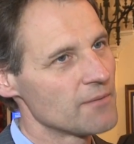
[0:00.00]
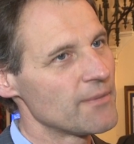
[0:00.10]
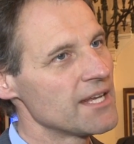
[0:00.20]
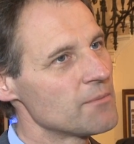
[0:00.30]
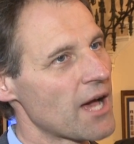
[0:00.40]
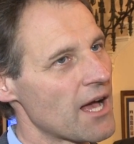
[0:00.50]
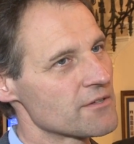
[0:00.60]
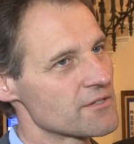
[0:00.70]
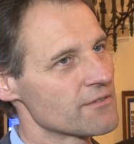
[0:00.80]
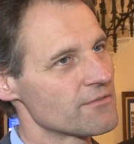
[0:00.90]
and many
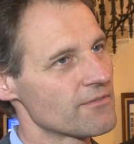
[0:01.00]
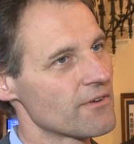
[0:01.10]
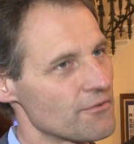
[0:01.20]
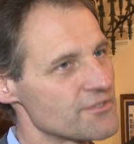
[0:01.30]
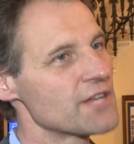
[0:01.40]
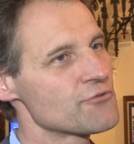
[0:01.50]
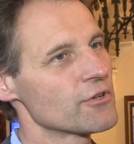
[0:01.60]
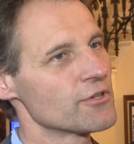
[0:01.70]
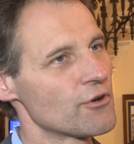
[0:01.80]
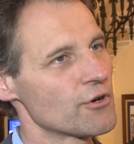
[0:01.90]
parts of
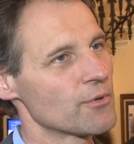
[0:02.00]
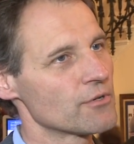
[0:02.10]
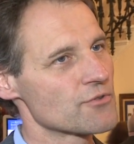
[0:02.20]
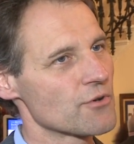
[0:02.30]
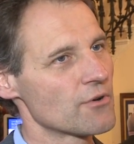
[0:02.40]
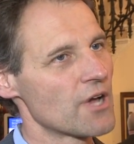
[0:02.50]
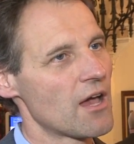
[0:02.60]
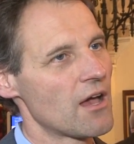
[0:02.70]
Central Europe also,